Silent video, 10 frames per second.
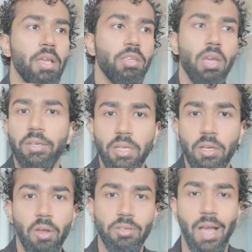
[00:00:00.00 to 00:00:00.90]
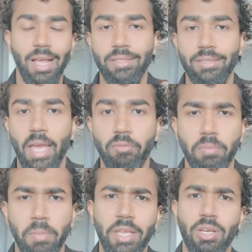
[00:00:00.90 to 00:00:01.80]
You're literally going to add that time
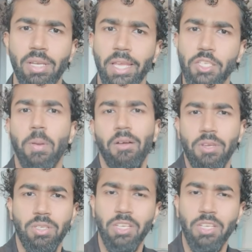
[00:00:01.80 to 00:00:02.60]
frame. Hey John, like it's Bhavesh.